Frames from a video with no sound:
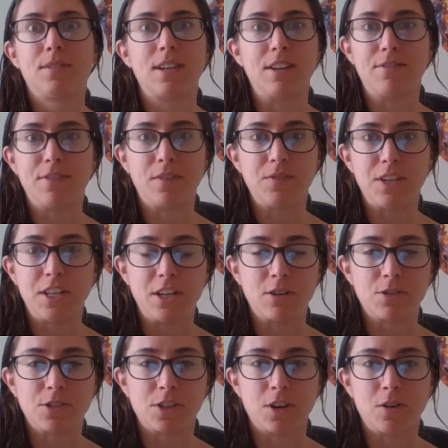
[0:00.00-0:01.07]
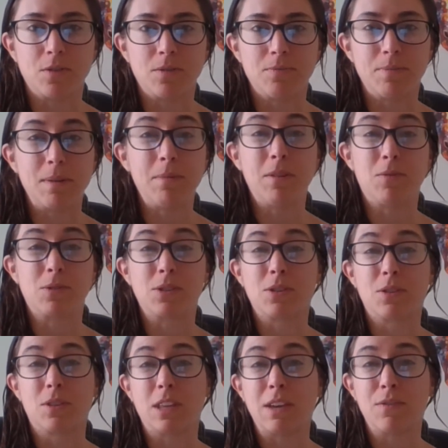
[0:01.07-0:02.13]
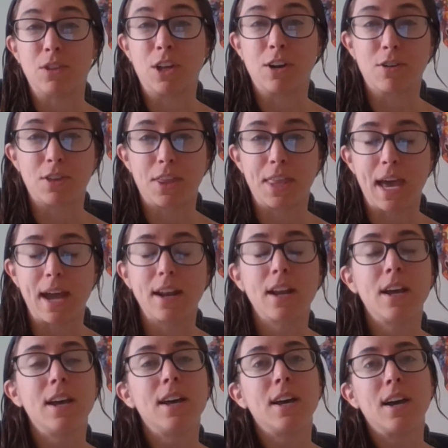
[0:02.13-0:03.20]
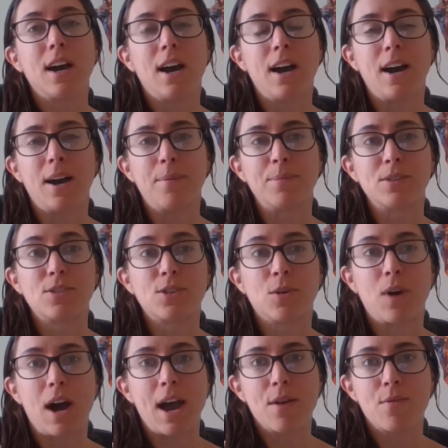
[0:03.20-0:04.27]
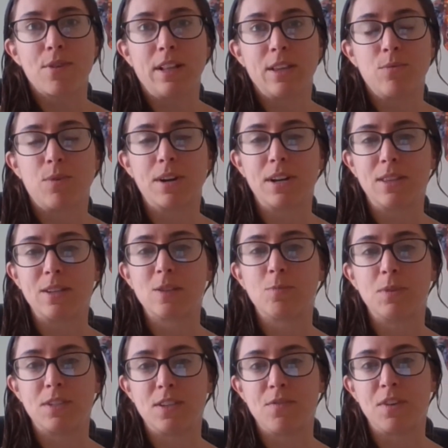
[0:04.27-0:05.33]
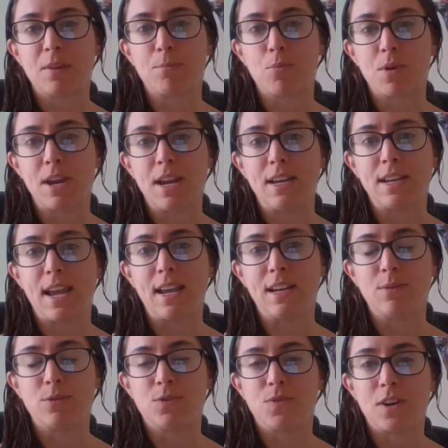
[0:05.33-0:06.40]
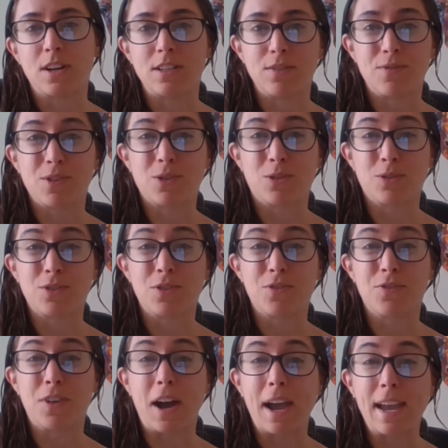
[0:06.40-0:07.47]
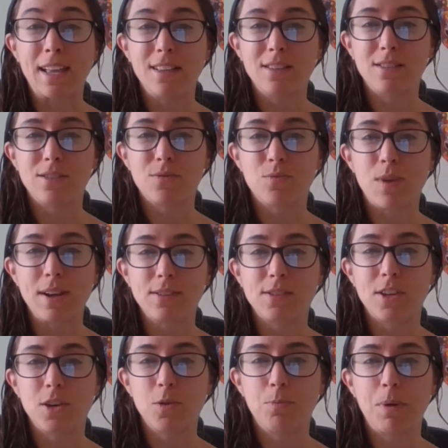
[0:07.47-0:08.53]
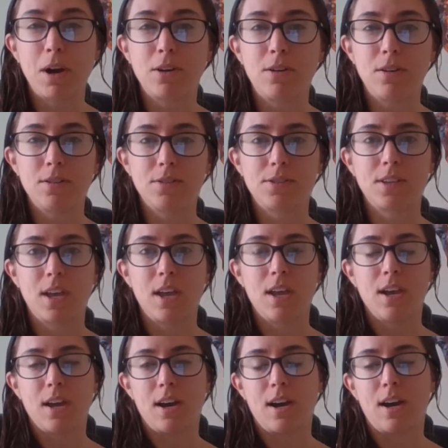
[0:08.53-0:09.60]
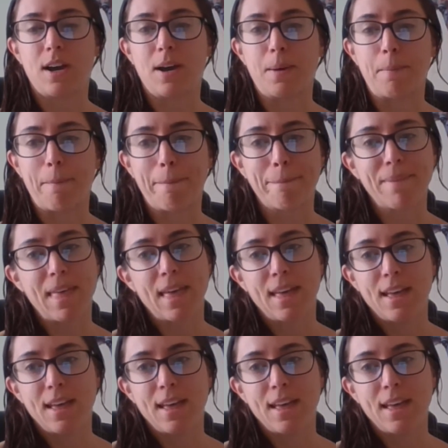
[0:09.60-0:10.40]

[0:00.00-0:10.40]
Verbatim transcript: 10 15 years ago maybe it was even longer than that um, so i really wanted the specific breed and it was very difficult to find rescue puggles um,